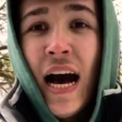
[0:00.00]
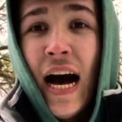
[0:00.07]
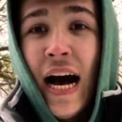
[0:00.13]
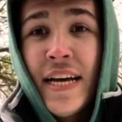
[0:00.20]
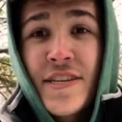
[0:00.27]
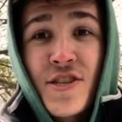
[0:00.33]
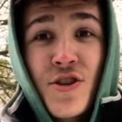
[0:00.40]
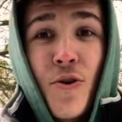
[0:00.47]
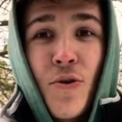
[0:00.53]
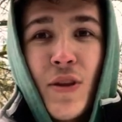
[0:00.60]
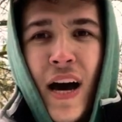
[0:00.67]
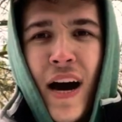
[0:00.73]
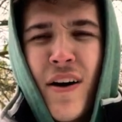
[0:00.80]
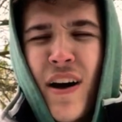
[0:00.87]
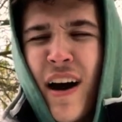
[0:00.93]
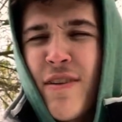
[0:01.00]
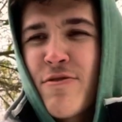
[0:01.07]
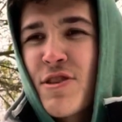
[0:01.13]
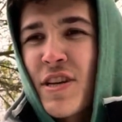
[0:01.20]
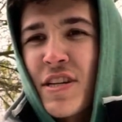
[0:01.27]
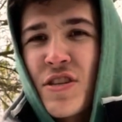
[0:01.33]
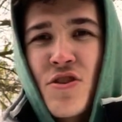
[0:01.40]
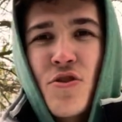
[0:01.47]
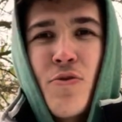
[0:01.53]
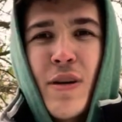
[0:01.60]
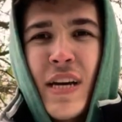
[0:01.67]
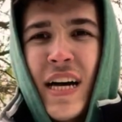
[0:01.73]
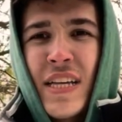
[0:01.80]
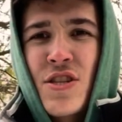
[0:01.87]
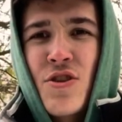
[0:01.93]
I sold out. I was like,
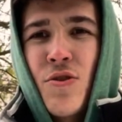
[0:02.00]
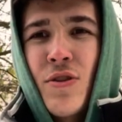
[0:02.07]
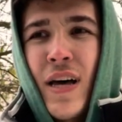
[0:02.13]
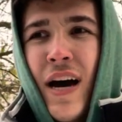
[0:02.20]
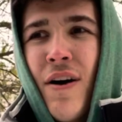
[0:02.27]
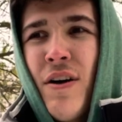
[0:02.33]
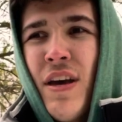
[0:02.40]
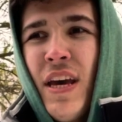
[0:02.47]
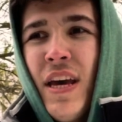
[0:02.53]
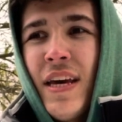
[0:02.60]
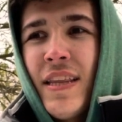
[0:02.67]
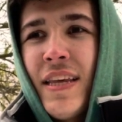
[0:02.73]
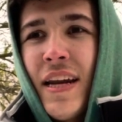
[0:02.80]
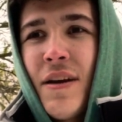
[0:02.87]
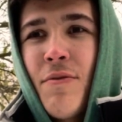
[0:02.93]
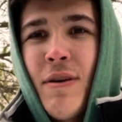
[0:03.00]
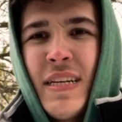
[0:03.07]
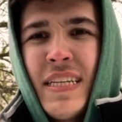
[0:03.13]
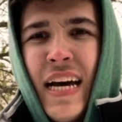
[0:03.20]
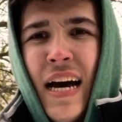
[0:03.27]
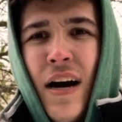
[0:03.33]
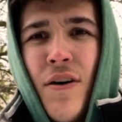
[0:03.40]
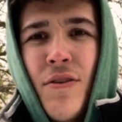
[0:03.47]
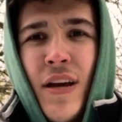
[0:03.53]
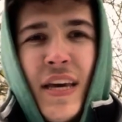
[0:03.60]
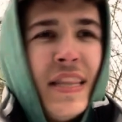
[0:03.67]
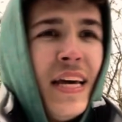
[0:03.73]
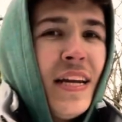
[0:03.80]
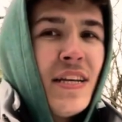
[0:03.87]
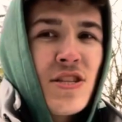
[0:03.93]
sweet, I sold out. Then it went down
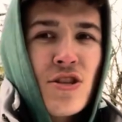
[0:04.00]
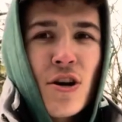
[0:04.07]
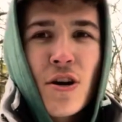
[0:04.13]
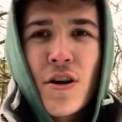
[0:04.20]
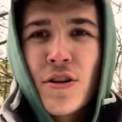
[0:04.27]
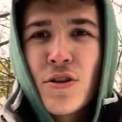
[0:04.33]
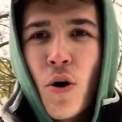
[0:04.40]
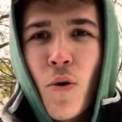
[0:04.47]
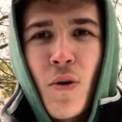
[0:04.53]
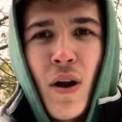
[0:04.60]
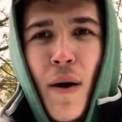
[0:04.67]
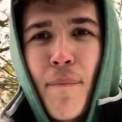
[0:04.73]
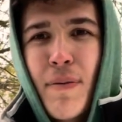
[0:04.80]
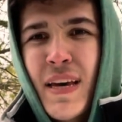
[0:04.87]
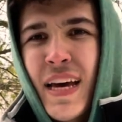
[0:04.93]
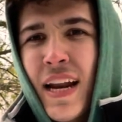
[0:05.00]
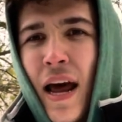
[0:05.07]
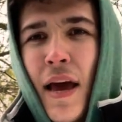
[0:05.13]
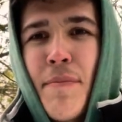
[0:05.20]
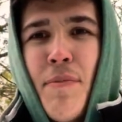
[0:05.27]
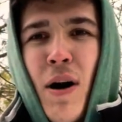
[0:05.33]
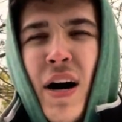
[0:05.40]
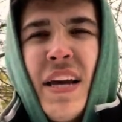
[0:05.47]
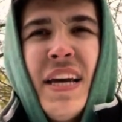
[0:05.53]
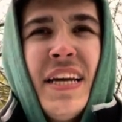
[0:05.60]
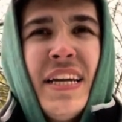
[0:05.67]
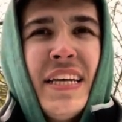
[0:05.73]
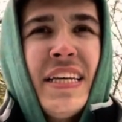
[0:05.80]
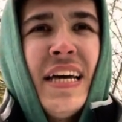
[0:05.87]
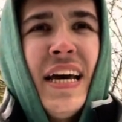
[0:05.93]
and then it started going up again. I bought
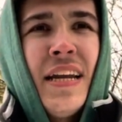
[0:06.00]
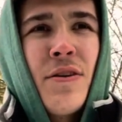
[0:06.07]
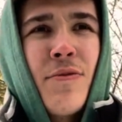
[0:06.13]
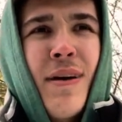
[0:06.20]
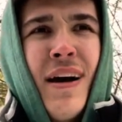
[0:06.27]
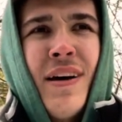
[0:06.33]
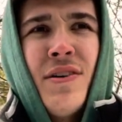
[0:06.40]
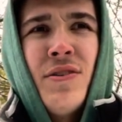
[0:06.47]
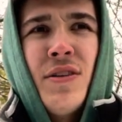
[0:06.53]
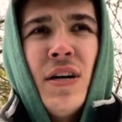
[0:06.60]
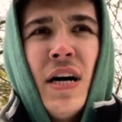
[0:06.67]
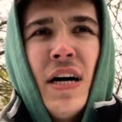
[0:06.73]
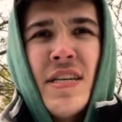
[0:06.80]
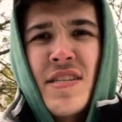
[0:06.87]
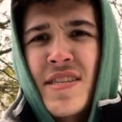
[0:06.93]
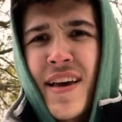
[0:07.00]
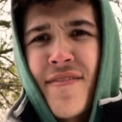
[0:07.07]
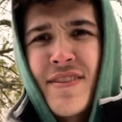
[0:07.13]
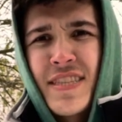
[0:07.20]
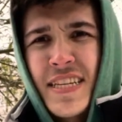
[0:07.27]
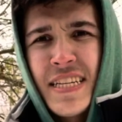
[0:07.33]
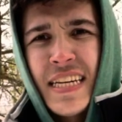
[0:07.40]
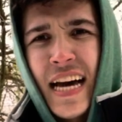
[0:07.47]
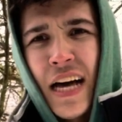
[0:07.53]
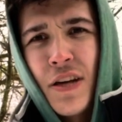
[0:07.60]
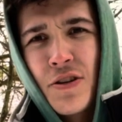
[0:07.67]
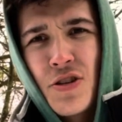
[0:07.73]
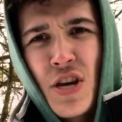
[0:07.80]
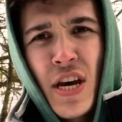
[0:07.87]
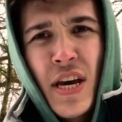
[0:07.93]
in again around uh, seventeen
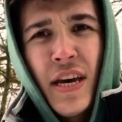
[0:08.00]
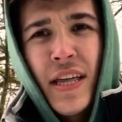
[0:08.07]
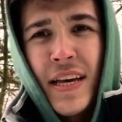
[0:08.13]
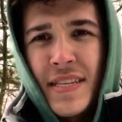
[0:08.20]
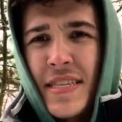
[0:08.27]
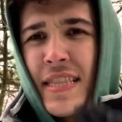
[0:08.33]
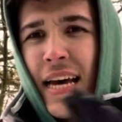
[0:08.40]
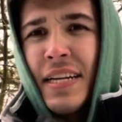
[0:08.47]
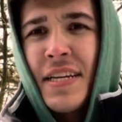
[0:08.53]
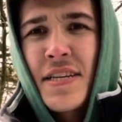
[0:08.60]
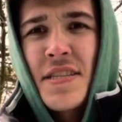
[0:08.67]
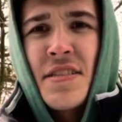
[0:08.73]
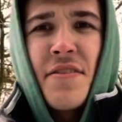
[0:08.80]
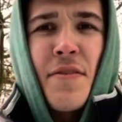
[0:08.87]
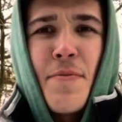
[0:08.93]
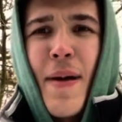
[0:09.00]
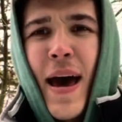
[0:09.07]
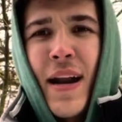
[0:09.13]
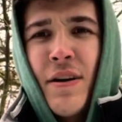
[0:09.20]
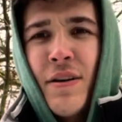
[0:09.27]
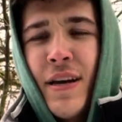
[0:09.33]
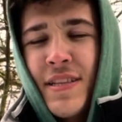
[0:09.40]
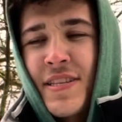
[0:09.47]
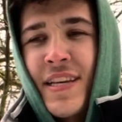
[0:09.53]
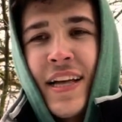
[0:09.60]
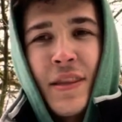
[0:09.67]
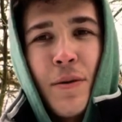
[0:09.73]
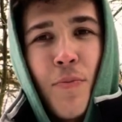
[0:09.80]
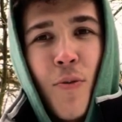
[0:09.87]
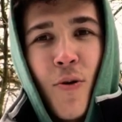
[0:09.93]
dollars. That's, that doesn't even matter. That's
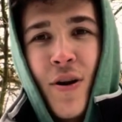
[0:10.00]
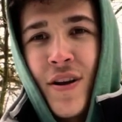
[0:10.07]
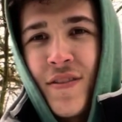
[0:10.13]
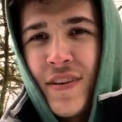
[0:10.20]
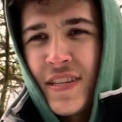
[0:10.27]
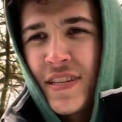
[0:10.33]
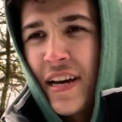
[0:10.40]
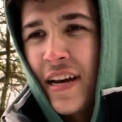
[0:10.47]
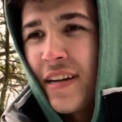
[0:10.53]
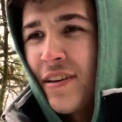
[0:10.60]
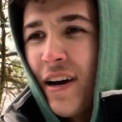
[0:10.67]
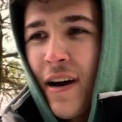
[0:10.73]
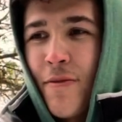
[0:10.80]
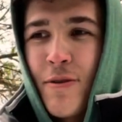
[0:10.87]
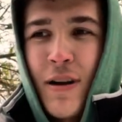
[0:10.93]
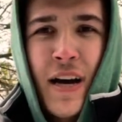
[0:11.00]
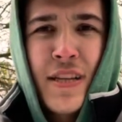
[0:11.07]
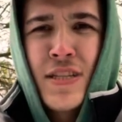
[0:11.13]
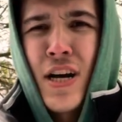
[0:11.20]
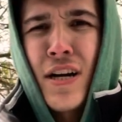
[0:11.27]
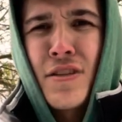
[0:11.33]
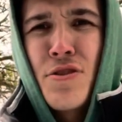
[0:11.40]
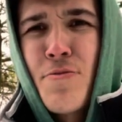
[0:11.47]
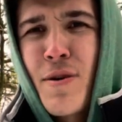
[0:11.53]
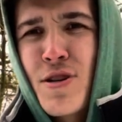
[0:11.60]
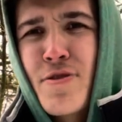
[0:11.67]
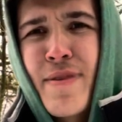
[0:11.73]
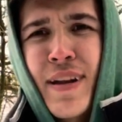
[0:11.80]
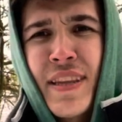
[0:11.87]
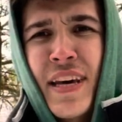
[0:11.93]
not the point of this. I, I, I talked too
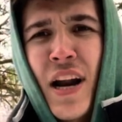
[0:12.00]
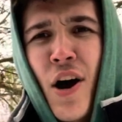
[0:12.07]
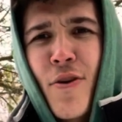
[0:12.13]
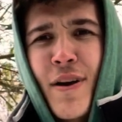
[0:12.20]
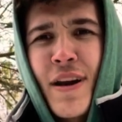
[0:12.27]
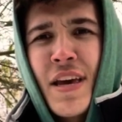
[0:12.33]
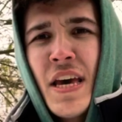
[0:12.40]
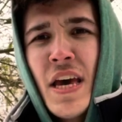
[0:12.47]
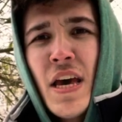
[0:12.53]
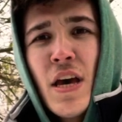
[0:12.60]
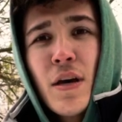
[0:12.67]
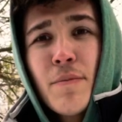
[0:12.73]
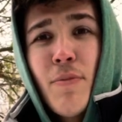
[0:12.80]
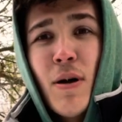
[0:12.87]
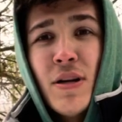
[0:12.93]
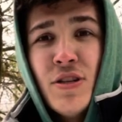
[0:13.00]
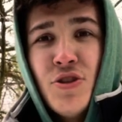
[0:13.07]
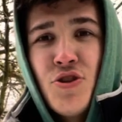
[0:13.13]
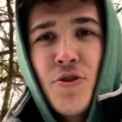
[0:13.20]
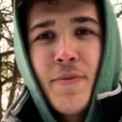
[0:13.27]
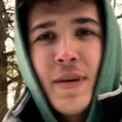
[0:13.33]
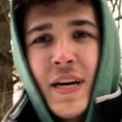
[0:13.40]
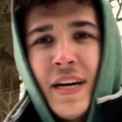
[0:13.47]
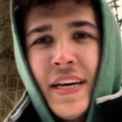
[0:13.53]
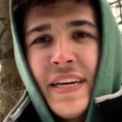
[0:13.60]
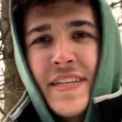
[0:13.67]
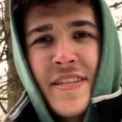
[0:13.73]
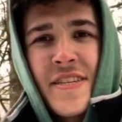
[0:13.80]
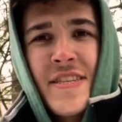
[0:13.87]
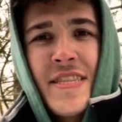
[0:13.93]
much about that already. But Jumia
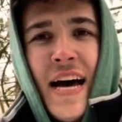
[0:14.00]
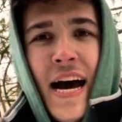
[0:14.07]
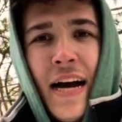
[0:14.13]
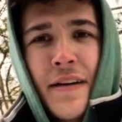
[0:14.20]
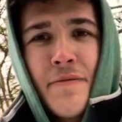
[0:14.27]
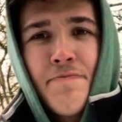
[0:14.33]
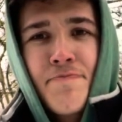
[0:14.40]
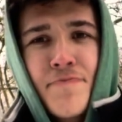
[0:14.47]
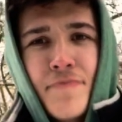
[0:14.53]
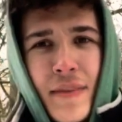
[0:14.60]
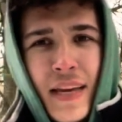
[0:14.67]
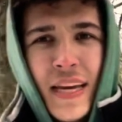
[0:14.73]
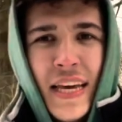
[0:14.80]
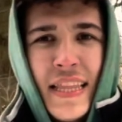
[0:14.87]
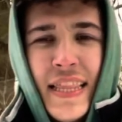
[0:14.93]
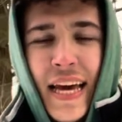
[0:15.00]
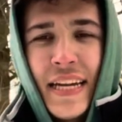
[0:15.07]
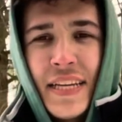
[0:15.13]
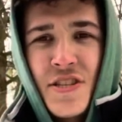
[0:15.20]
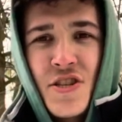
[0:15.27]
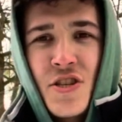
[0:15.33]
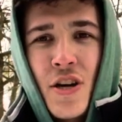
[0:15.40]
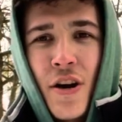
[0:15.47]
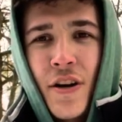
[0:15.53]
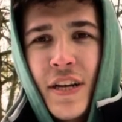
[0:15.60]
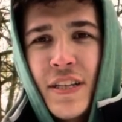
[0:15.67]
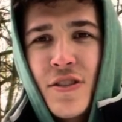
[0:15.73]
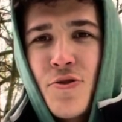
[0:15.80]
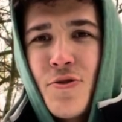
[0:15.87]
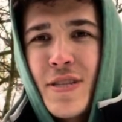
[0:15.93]
is a stock that is
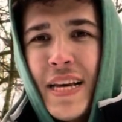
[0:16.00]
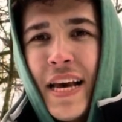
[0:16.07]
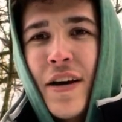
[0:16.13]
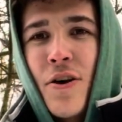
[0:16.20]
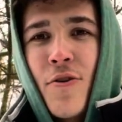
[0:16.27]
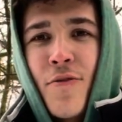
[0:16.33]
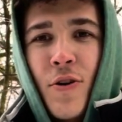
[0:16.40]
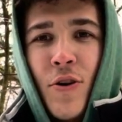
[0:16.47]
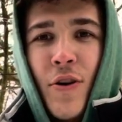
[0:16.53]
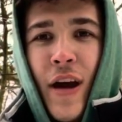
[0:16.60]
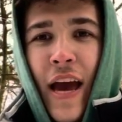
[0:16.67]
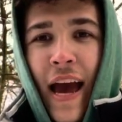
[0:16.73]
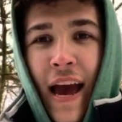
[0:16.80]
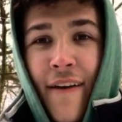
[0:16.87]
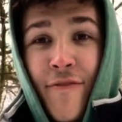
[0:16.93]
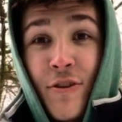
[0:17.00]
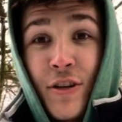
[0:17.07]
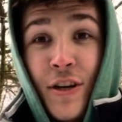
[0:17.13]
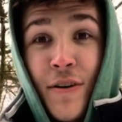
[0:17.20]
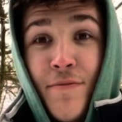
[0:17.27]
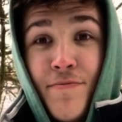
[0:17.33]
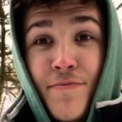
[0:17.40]
starting to take over Africa.